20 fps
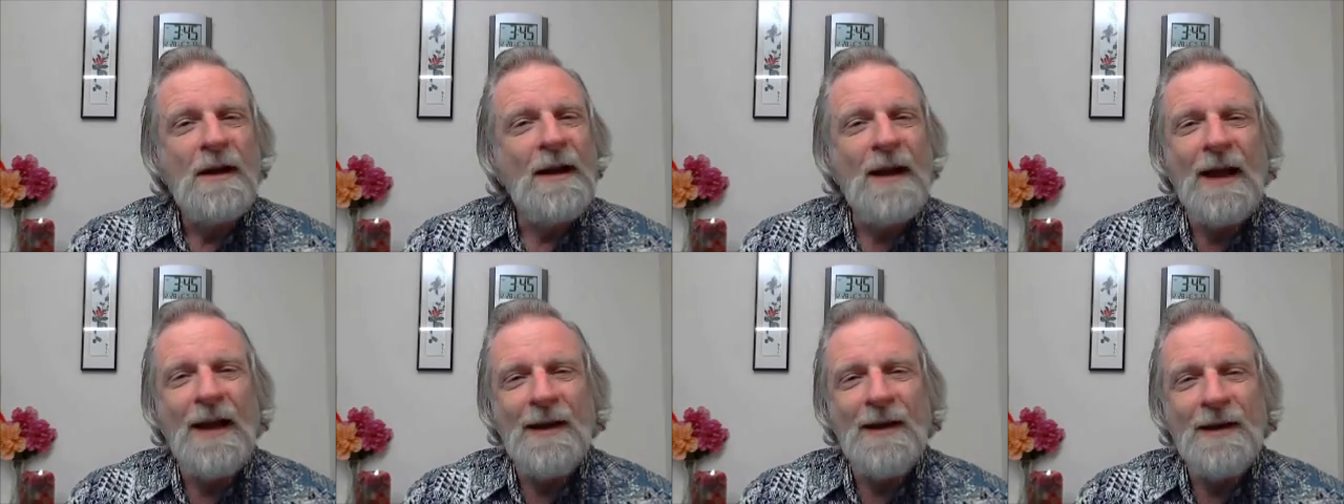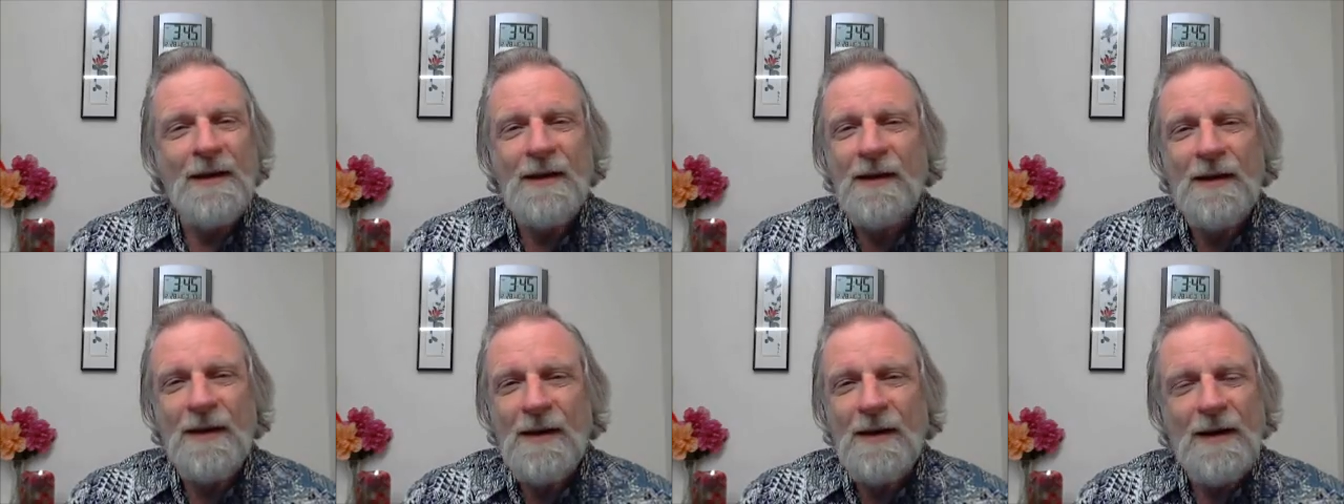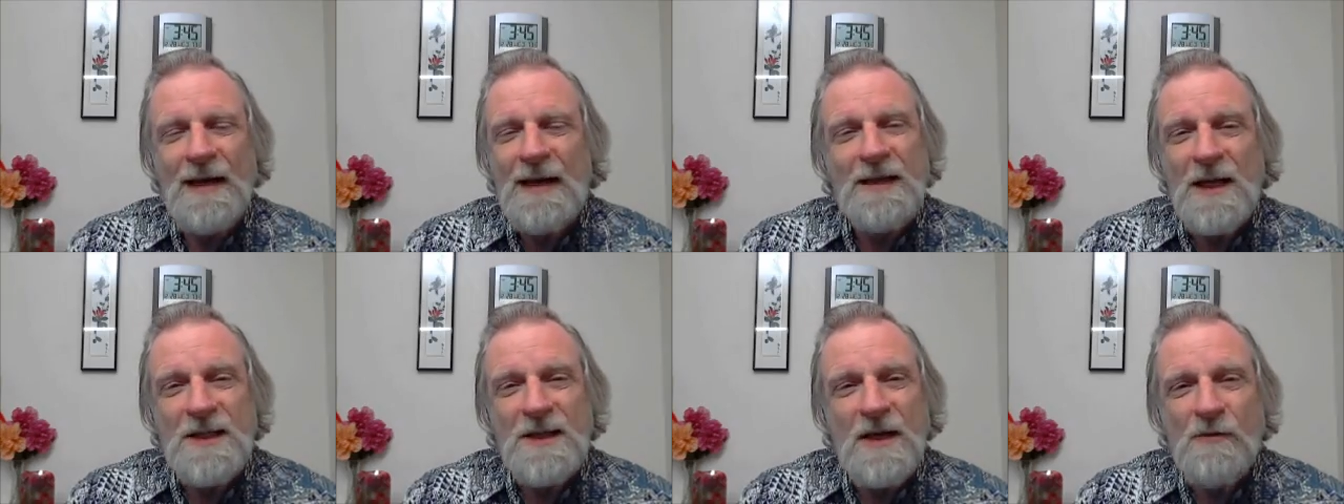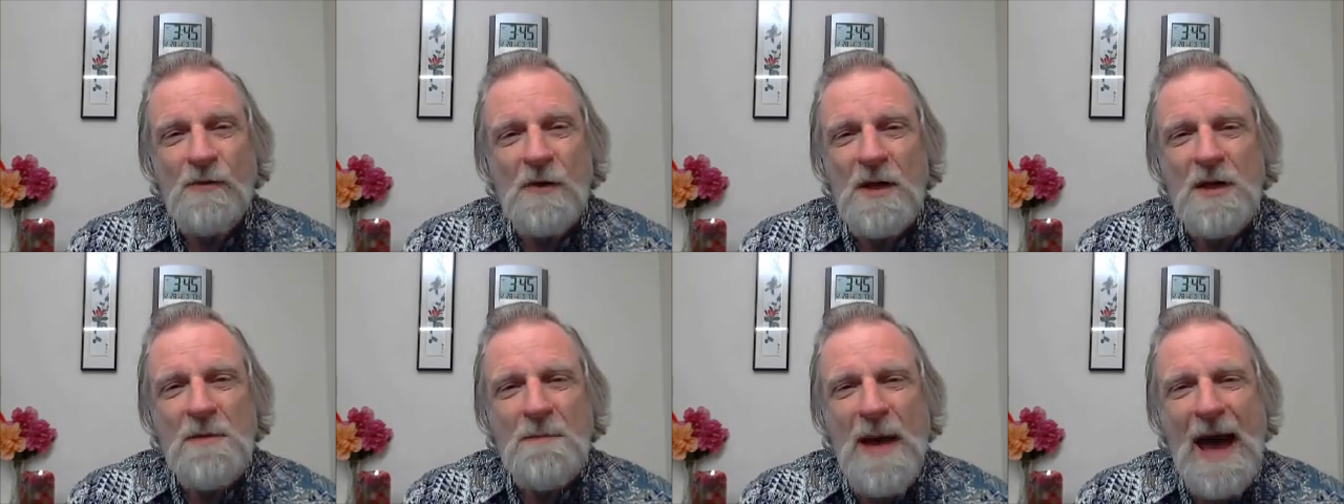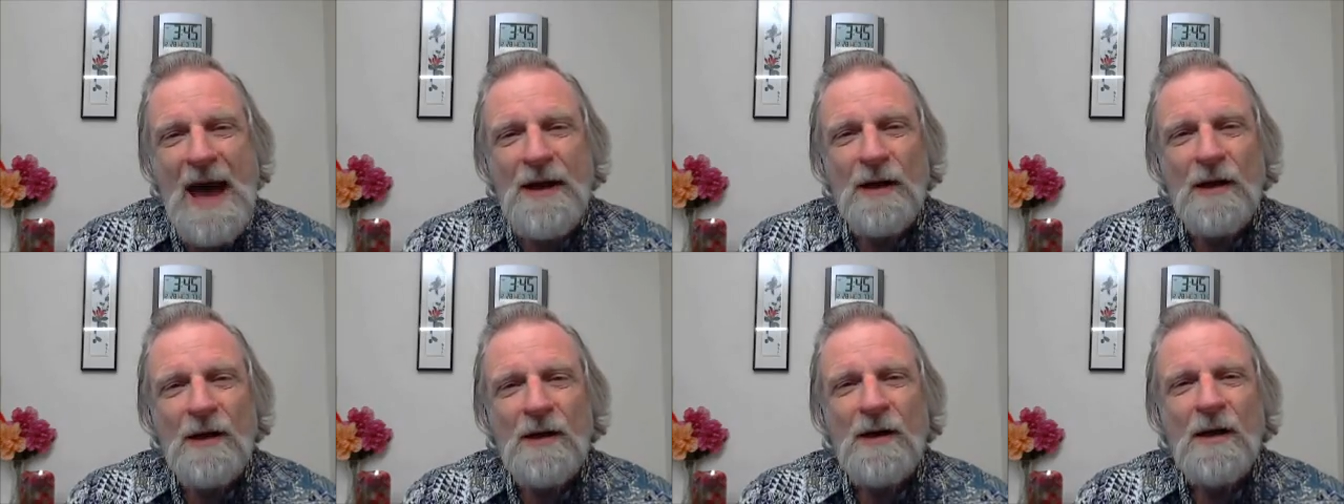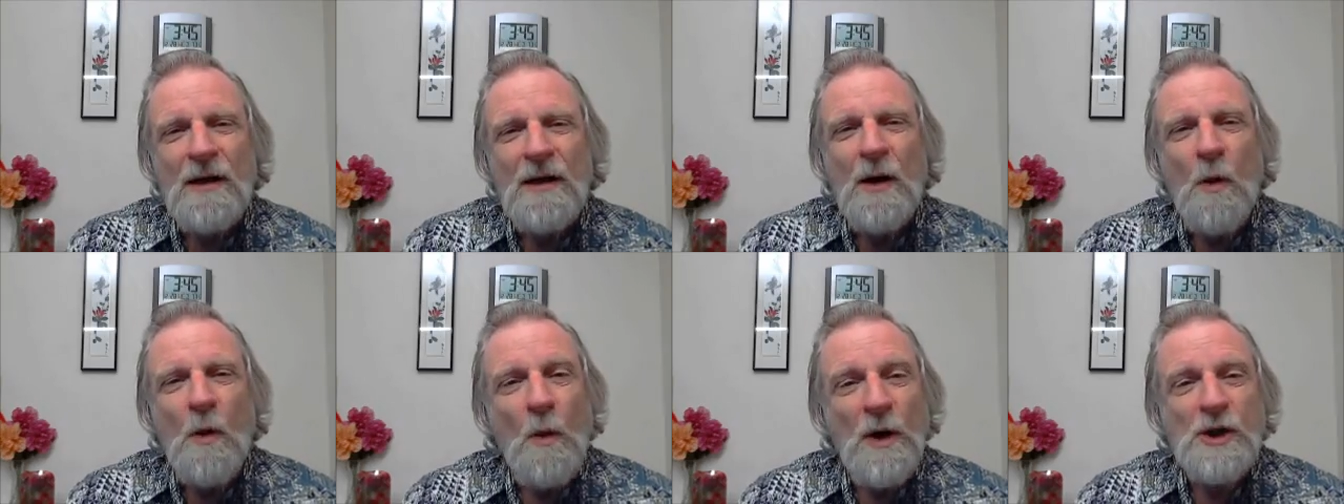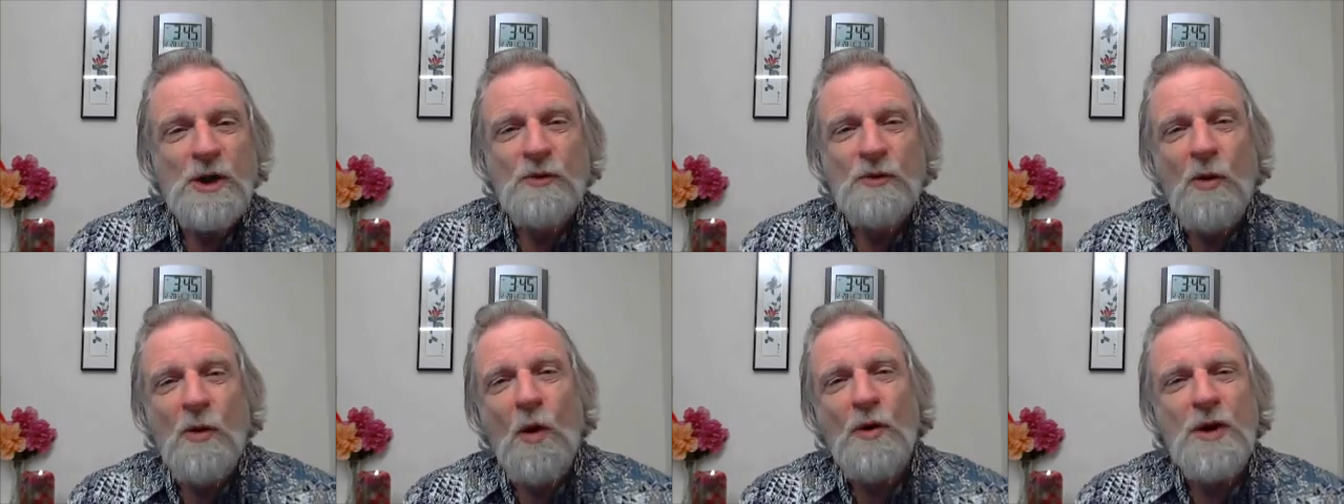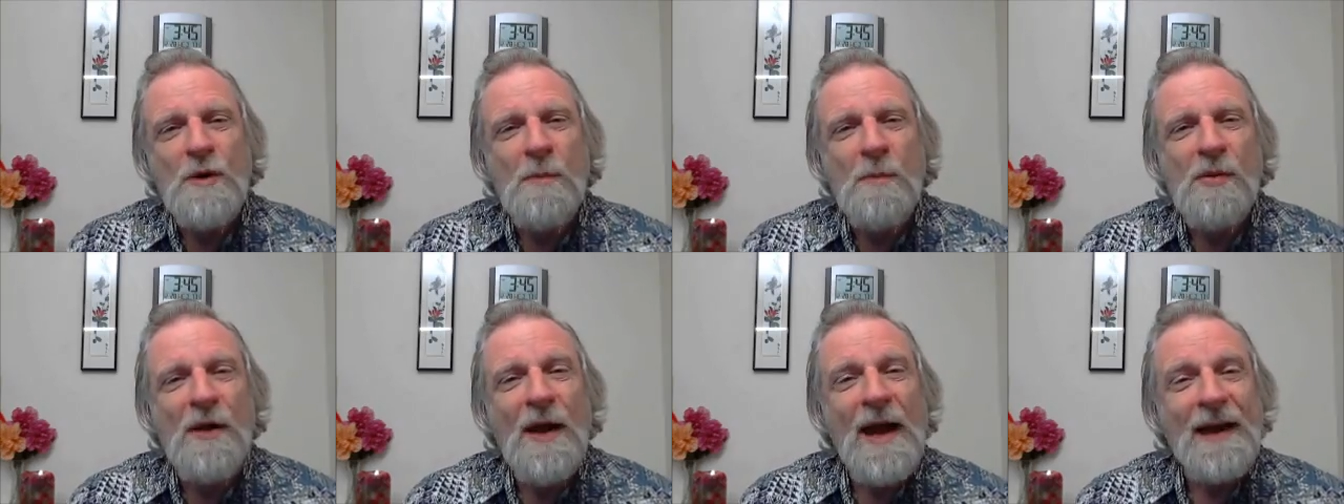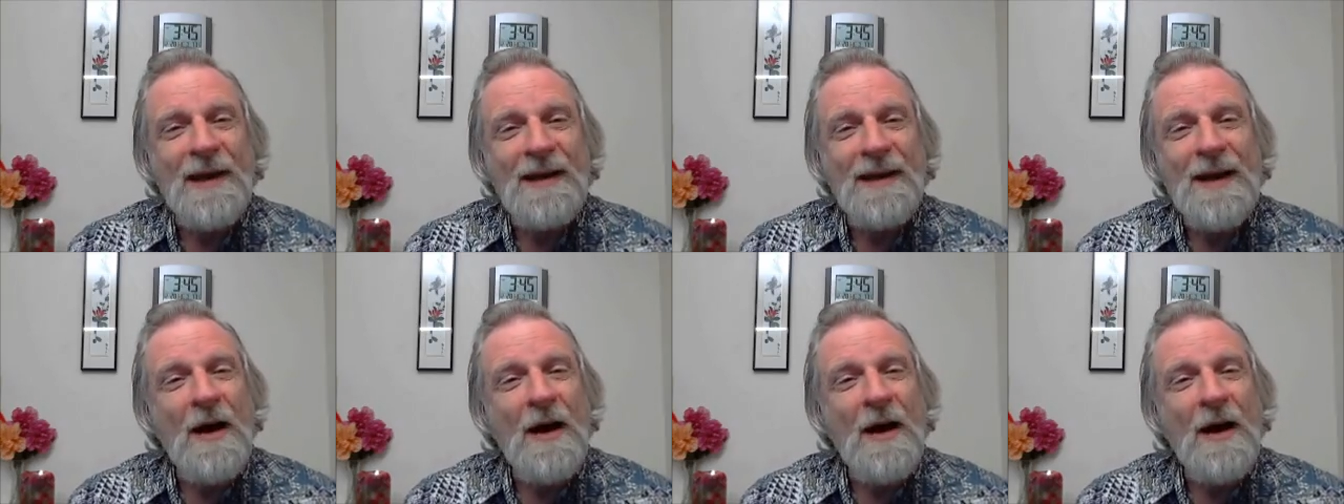And it doesn't really matter which role you play.